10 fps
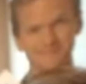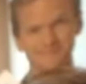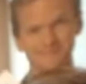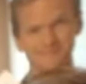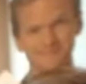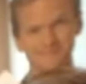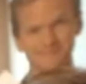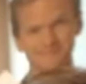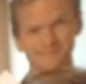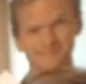
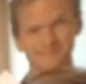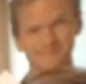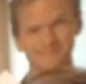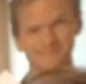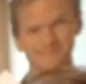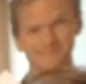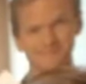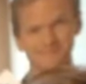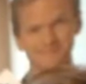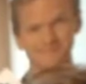
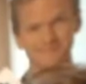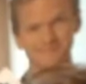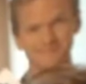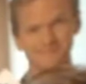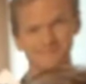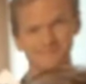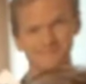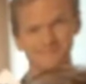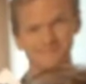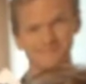
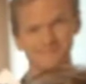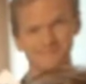[no speech]